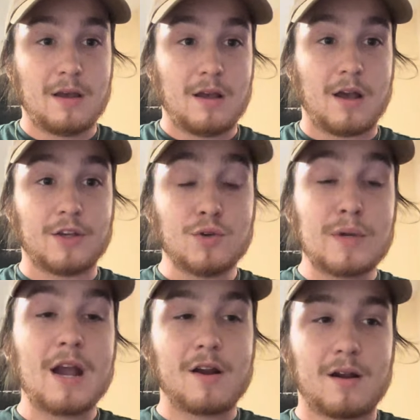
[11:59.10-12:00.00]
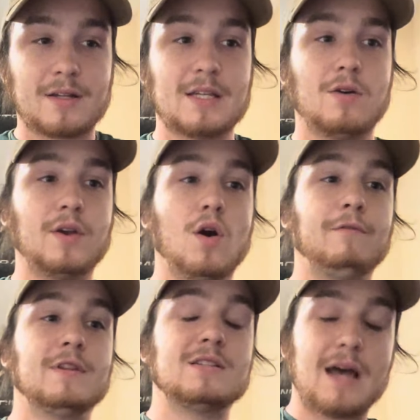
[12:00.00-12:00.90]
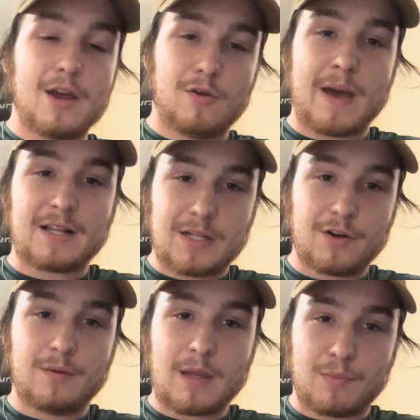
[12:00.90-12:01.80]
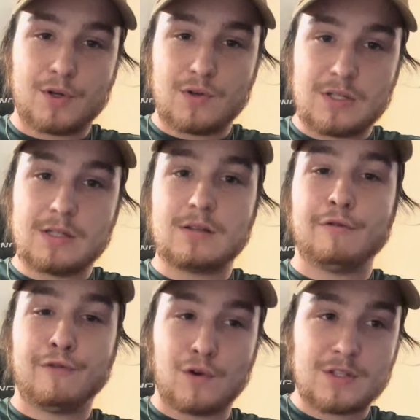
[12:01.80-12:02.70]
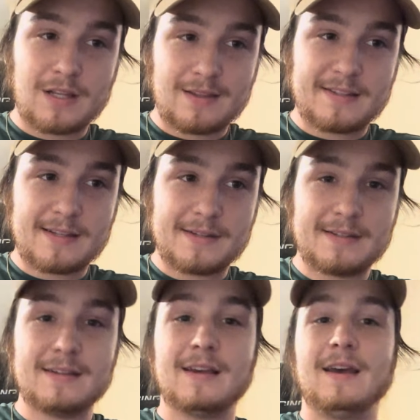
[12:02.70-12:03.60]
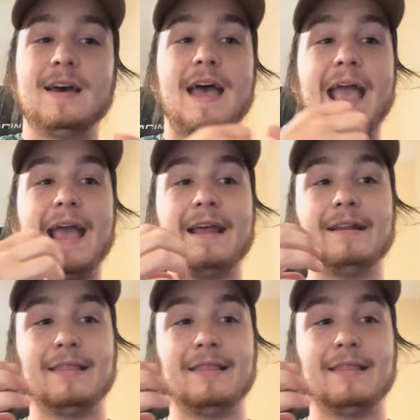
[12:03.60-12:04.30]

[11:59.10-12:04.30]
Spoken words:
a eukaryotic cell engulfed the cyanobacterium that produces photosynthesis, and